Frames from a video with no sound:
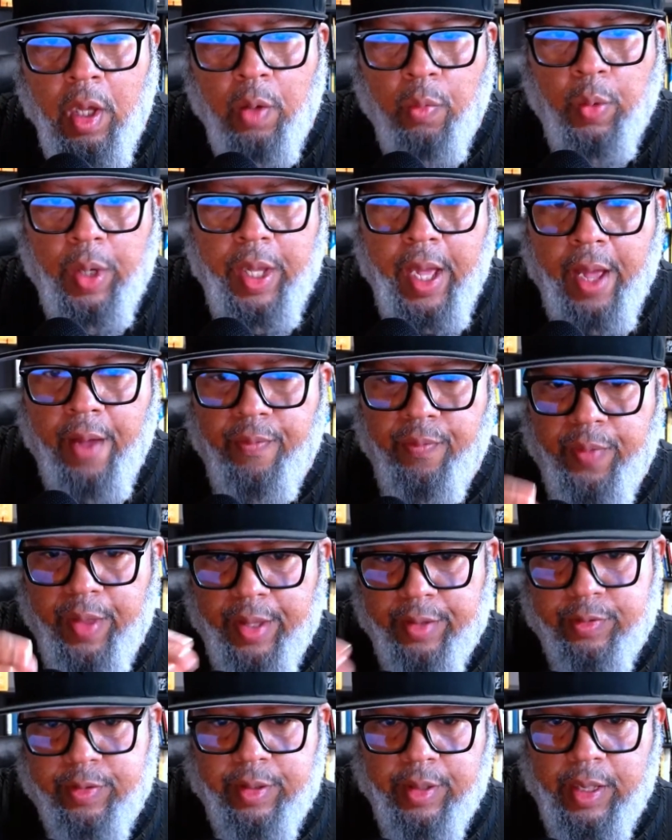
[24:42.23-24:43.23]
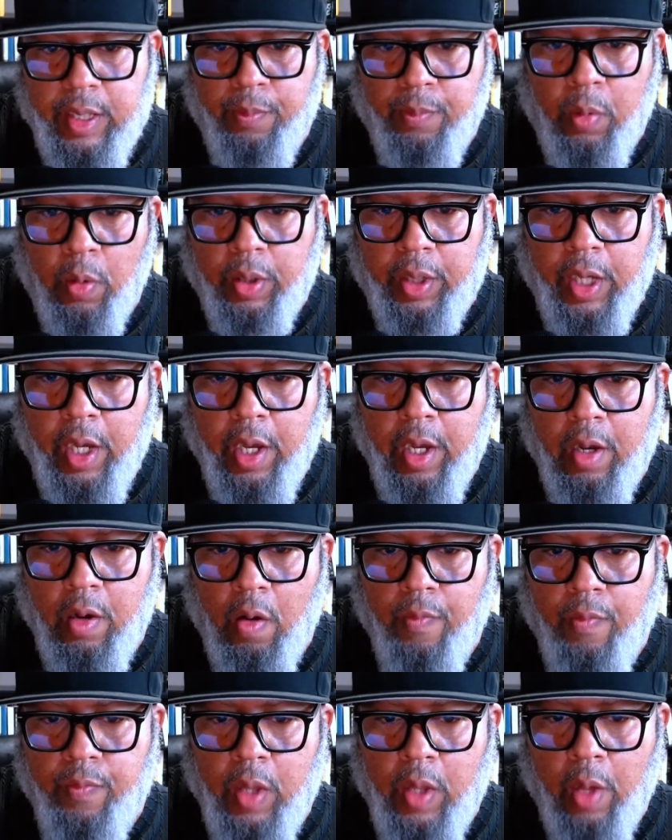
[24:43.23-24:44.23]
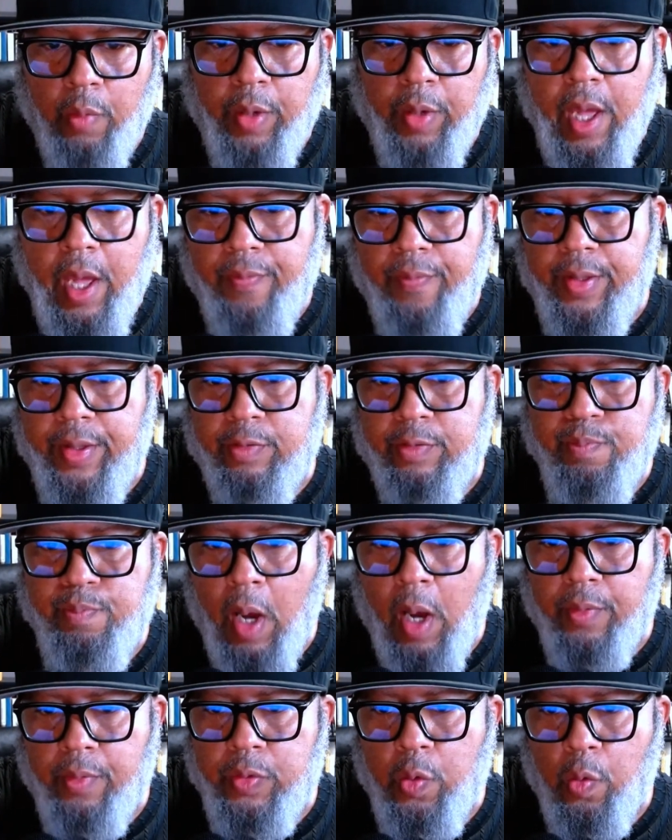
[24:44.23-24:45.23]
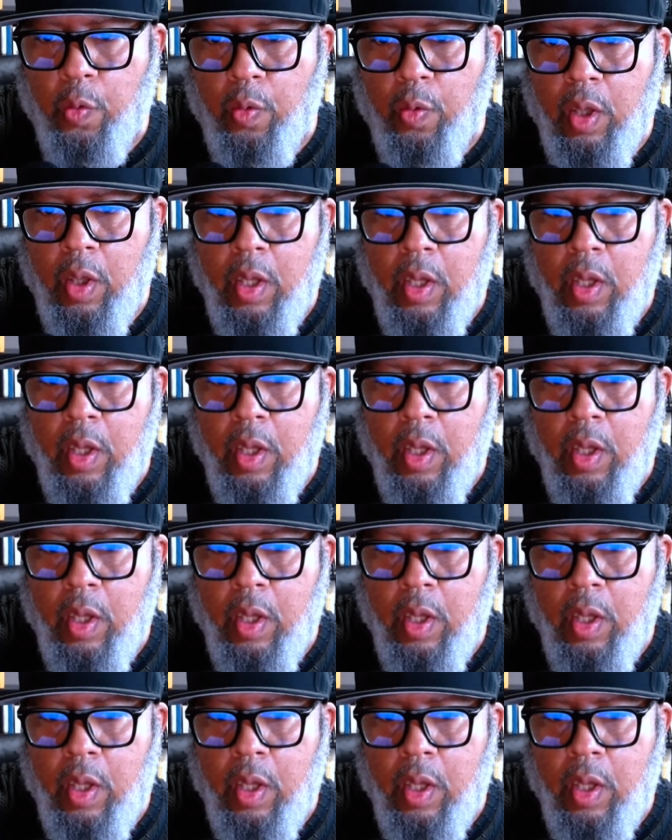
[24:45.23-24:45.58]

we have this ebook here and we have this bundle,